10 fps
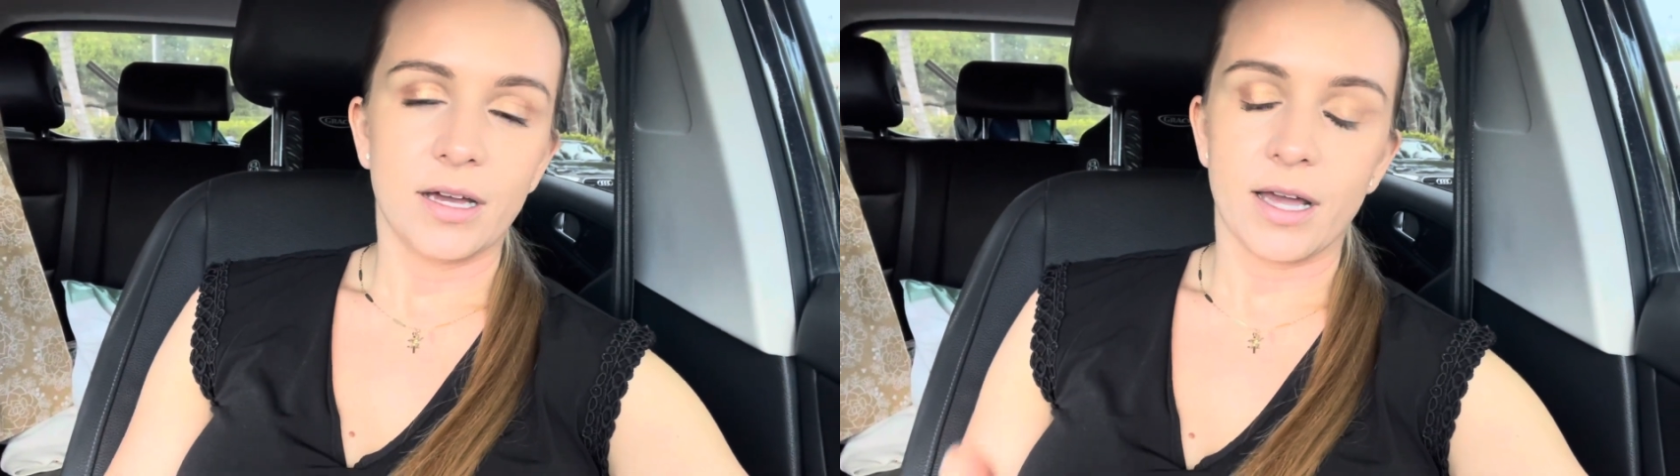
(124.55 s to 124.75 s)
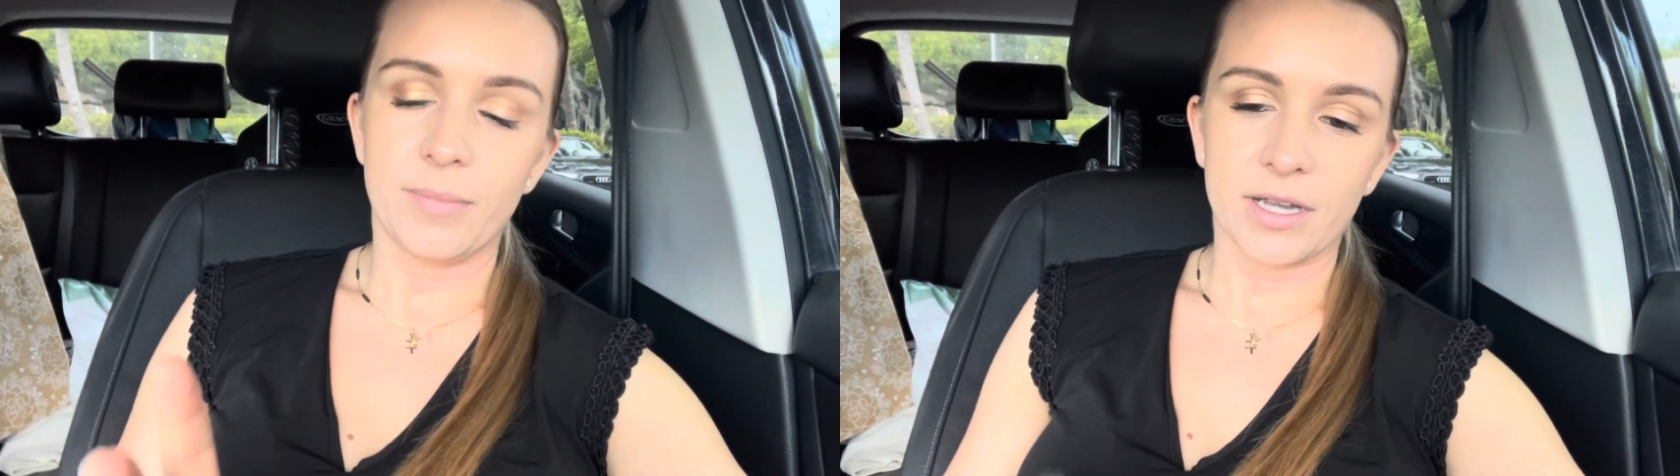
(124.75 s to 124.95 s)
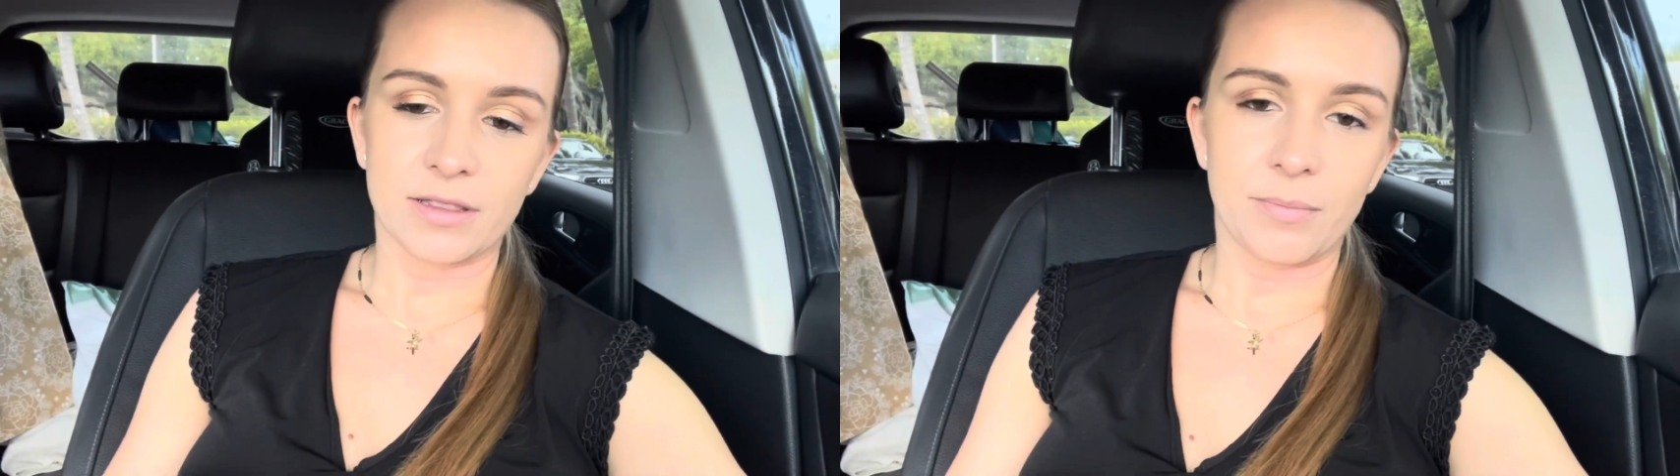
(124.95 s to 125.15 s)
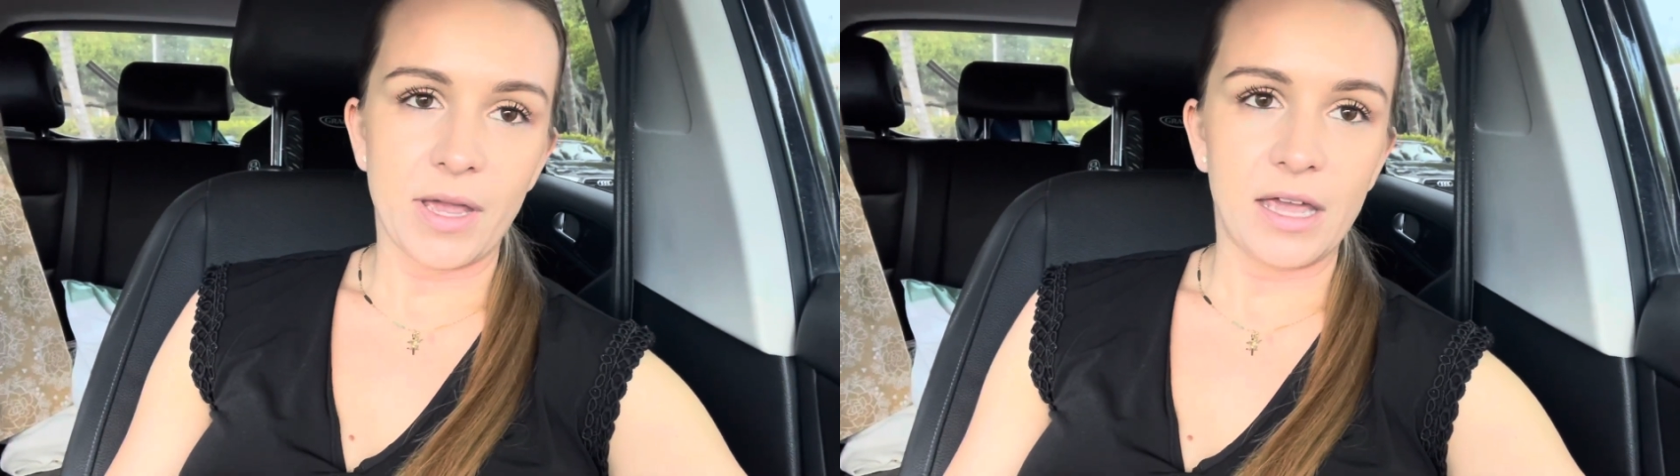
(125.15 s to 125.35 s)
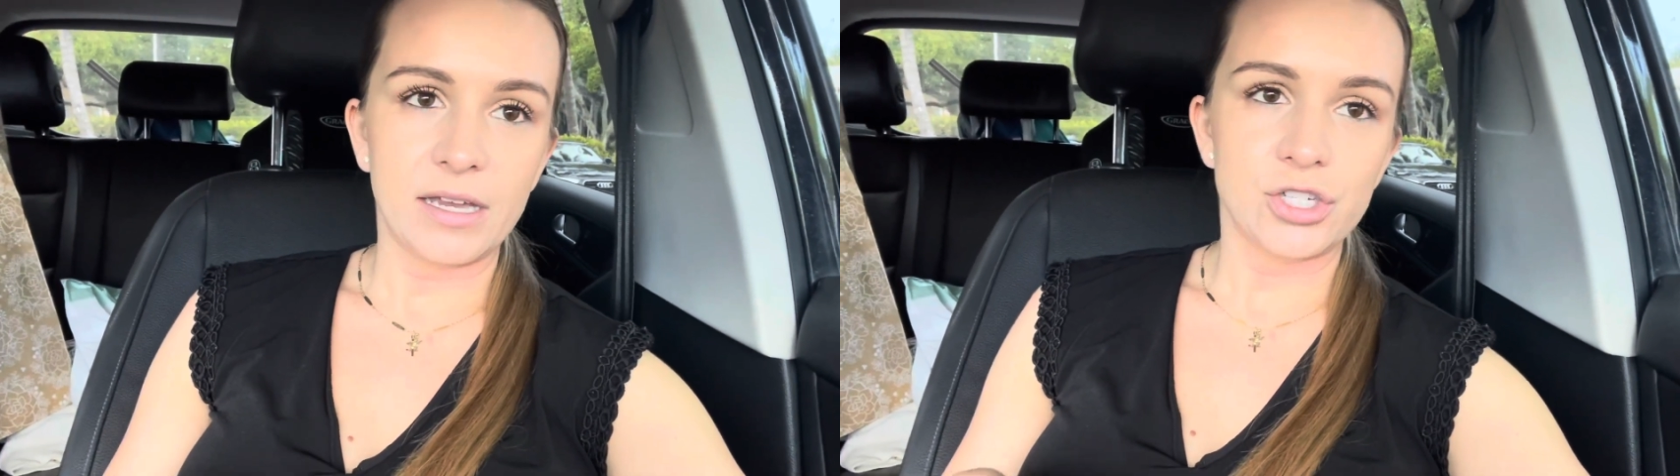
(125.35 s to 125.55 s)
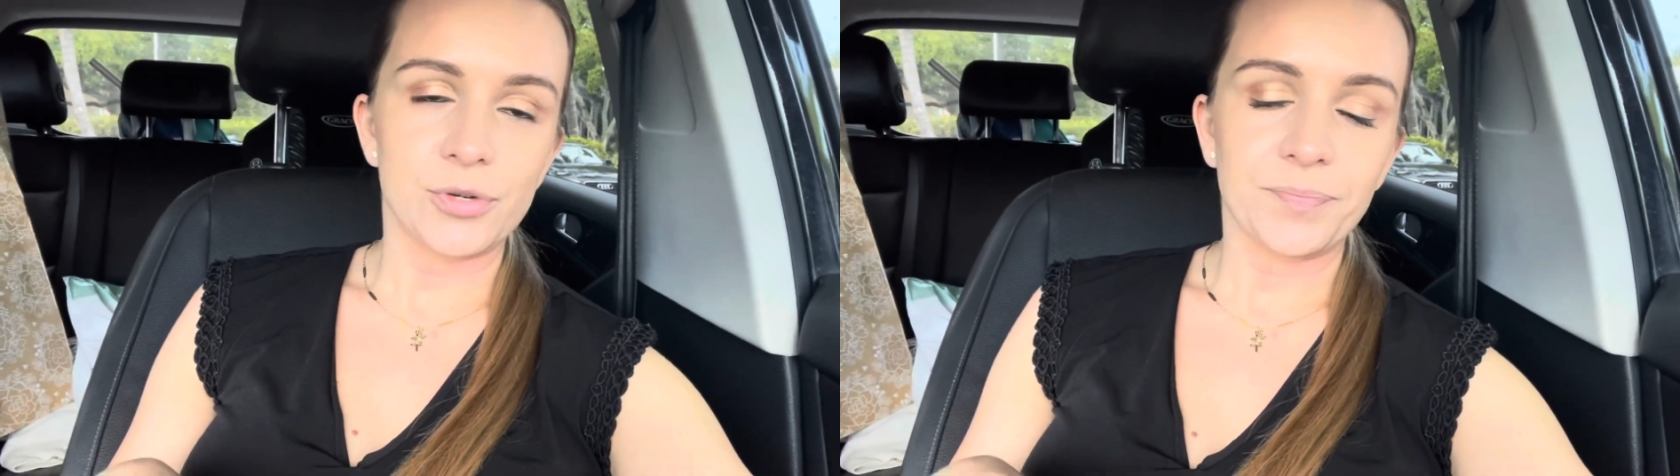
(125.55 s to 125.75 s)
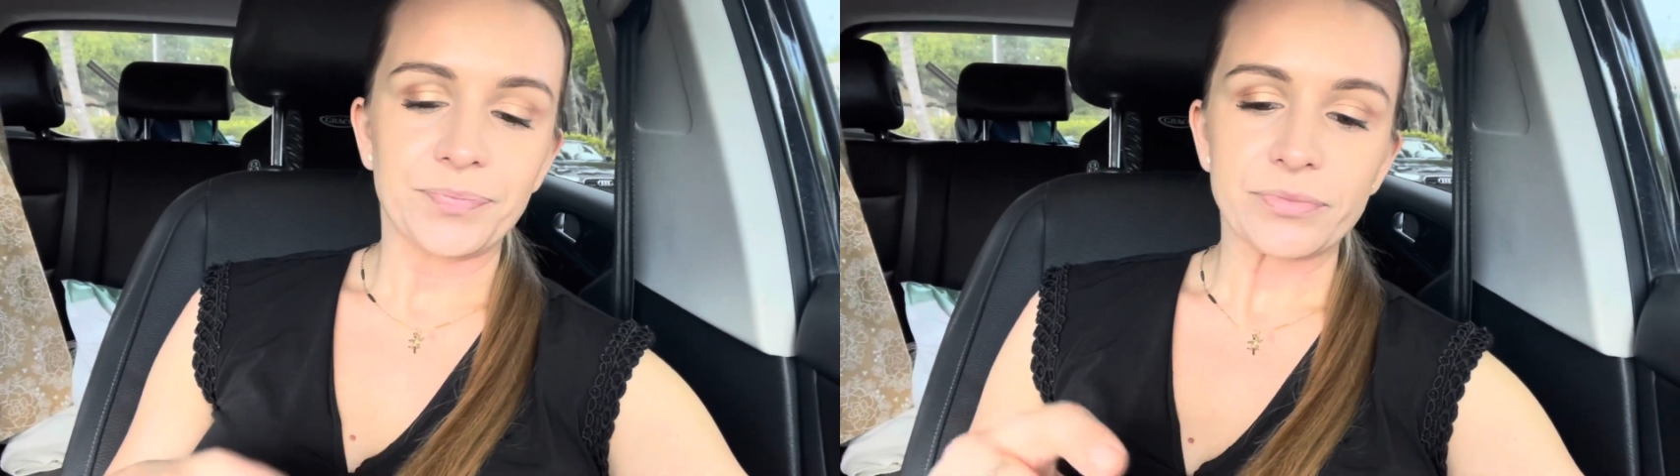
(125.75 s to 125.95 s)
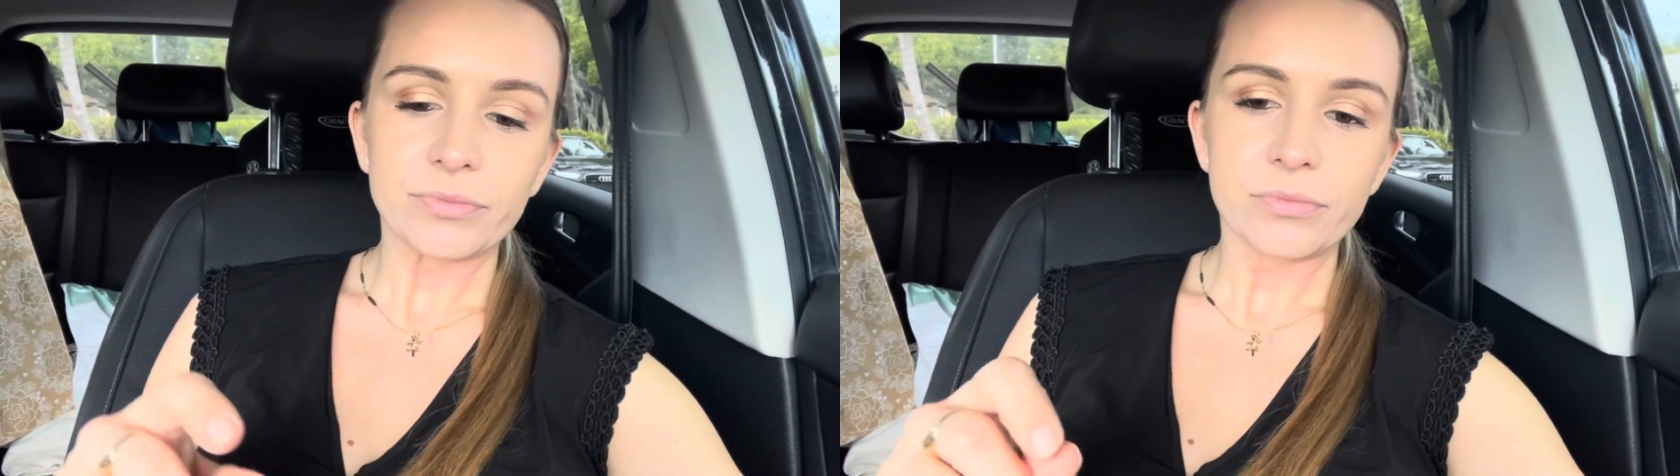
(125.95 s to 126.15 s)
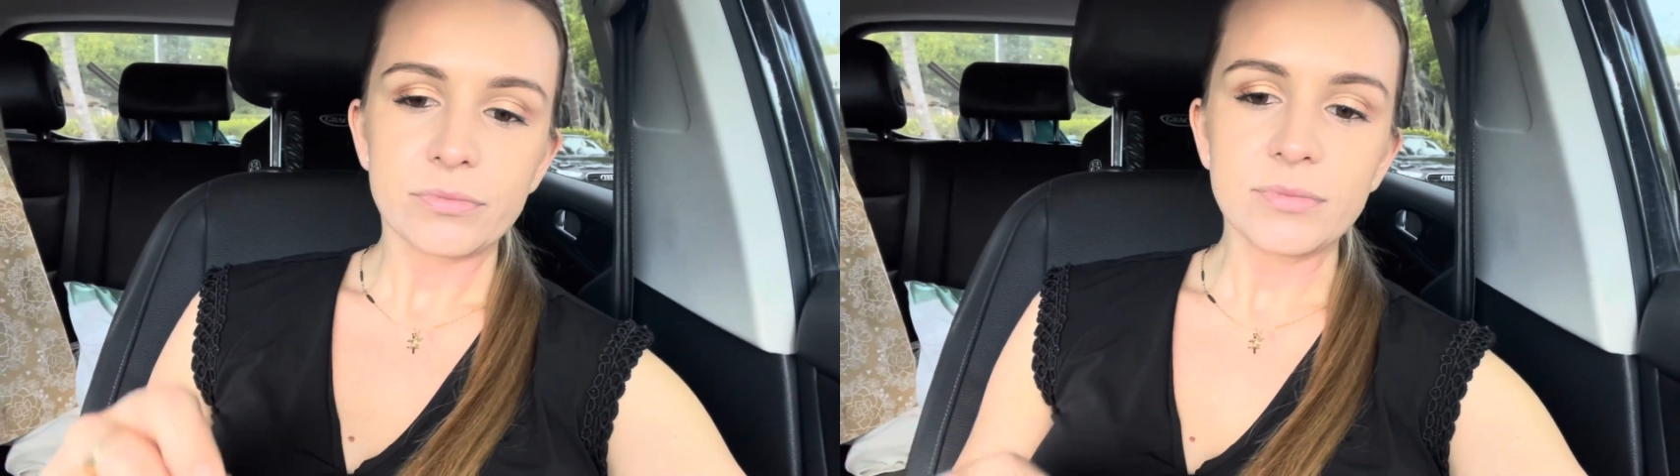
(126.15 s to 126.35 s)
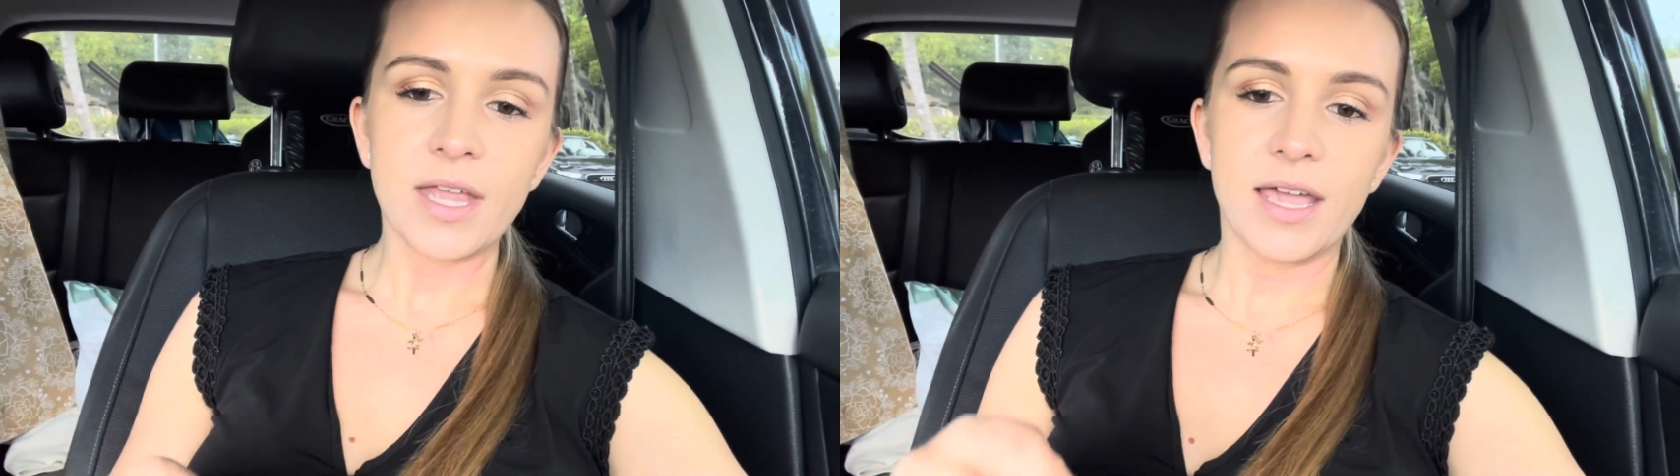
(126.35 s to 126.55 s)
I pick the page
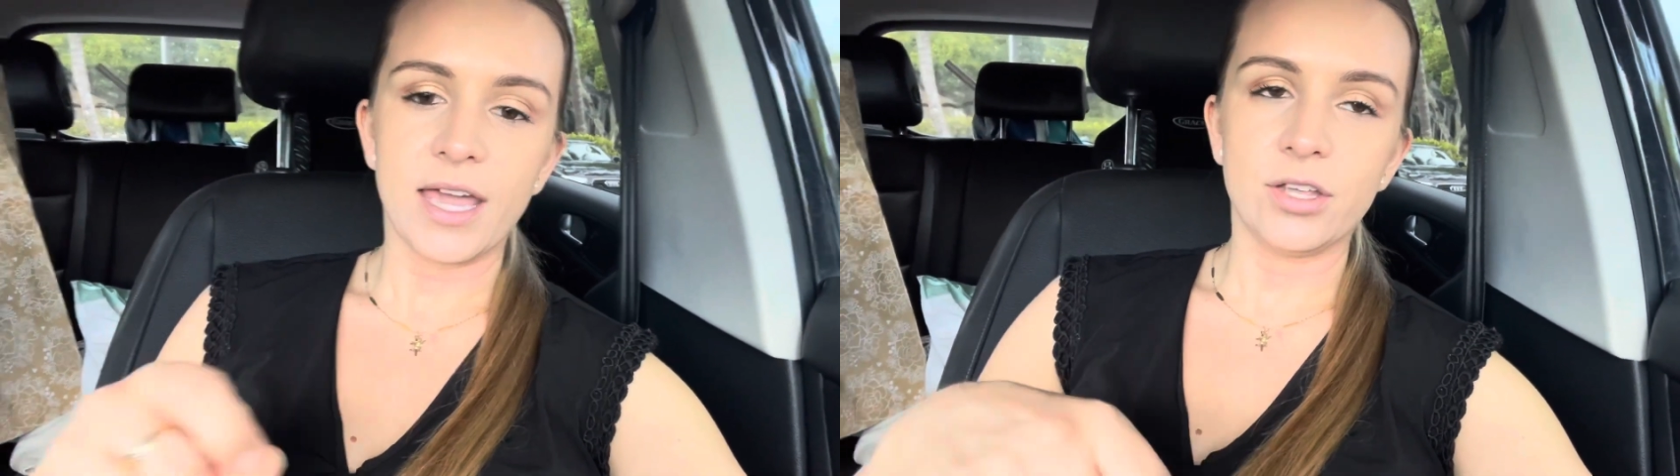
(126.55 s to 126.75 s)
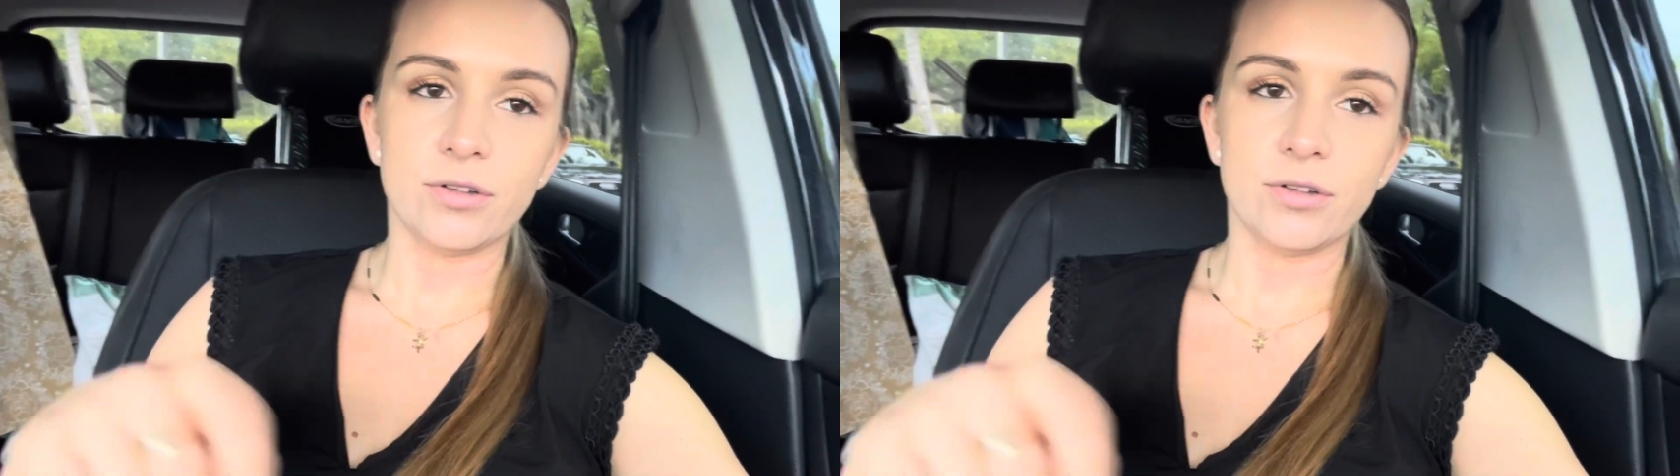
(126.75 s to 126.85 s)
and